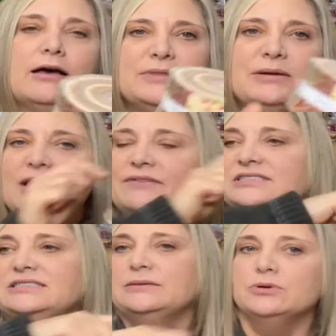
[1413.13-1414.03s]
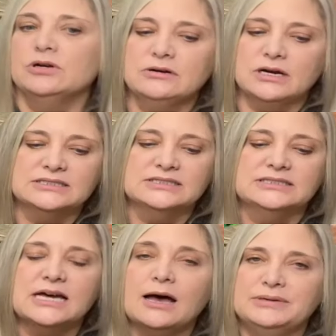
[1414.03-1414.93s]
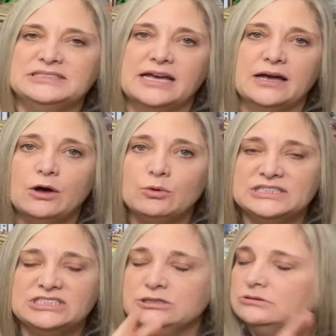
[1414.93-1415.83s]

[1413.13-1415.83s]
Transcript: They will have the zipper across the top, as I always do,